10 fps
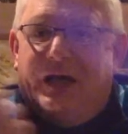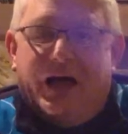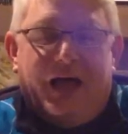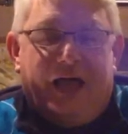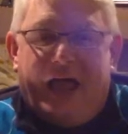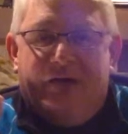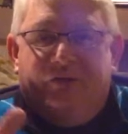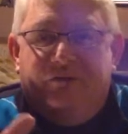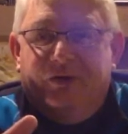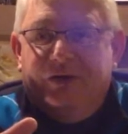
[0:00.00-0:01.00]
have
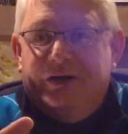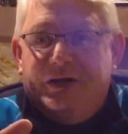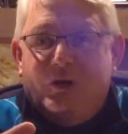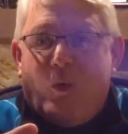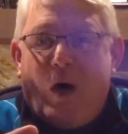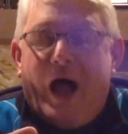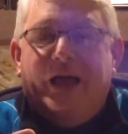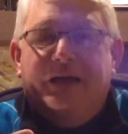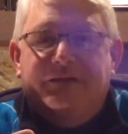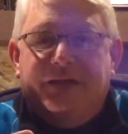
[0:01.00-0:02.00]
a very
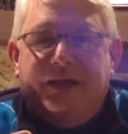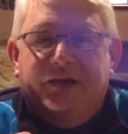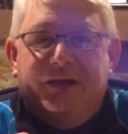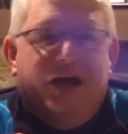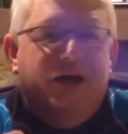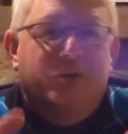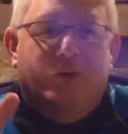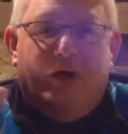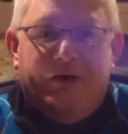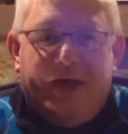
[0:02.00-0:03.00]
quiet area
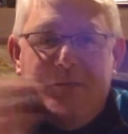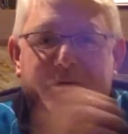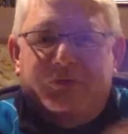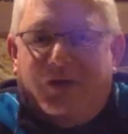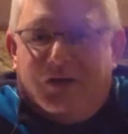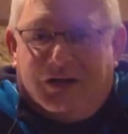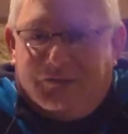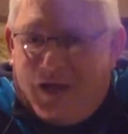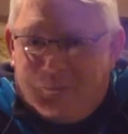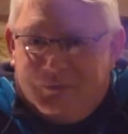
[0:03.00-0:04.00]
where our neighbors aren't on
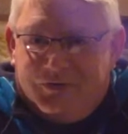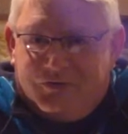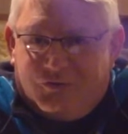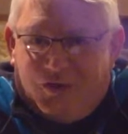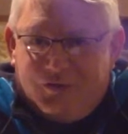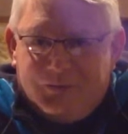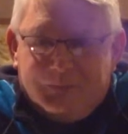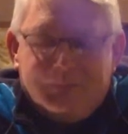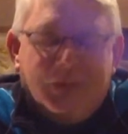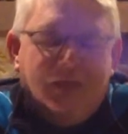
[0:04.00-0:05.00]
top of each
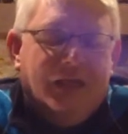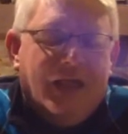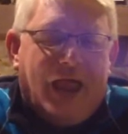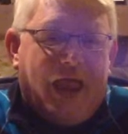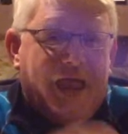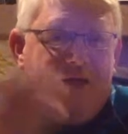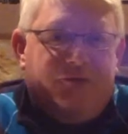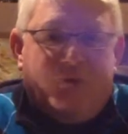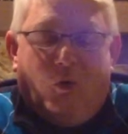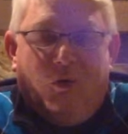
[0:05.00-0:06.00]
other. And
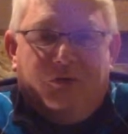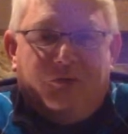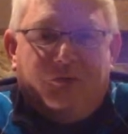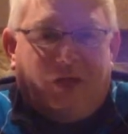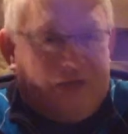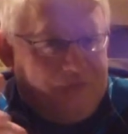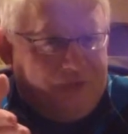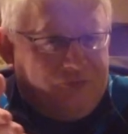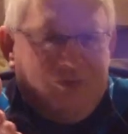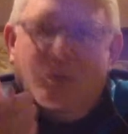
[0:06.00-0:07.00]
of course, I
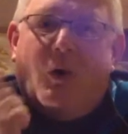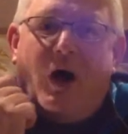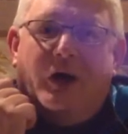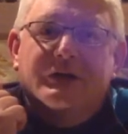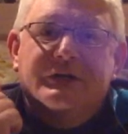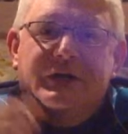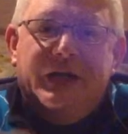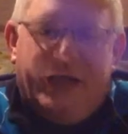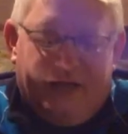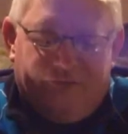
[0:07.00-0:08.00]
mentioned the water,
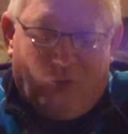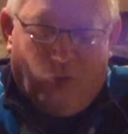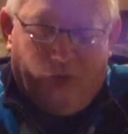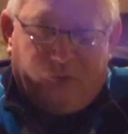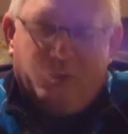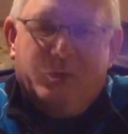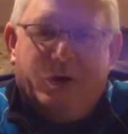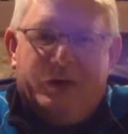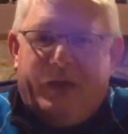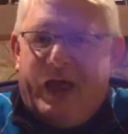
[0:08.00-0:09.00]
and of course, we
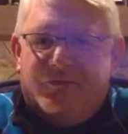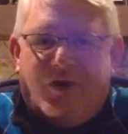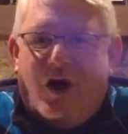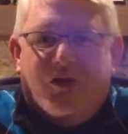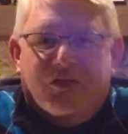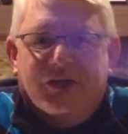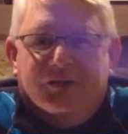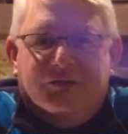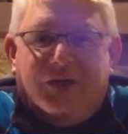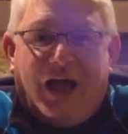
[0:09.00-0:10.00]
want to have all
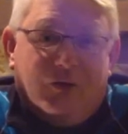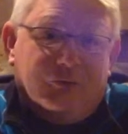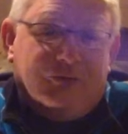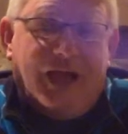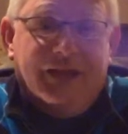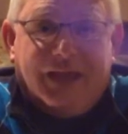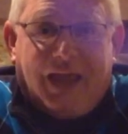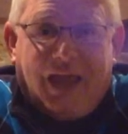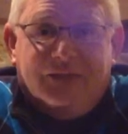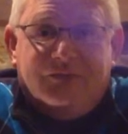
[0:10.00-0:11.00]
this outside the
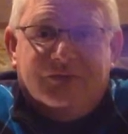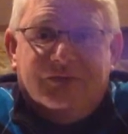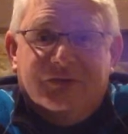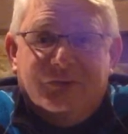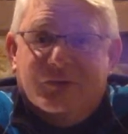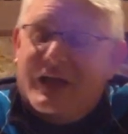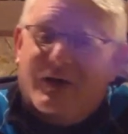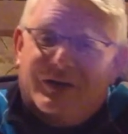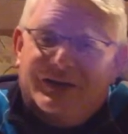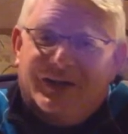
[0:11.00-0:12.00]
gates
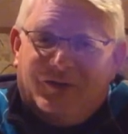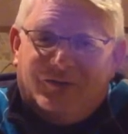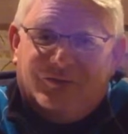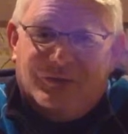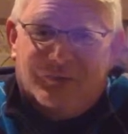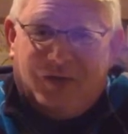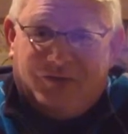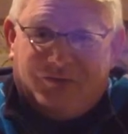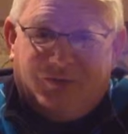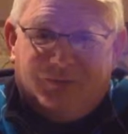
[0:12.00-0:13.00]
without any hustle and
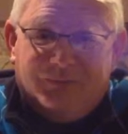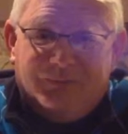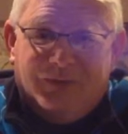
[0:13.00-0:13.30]
bustle.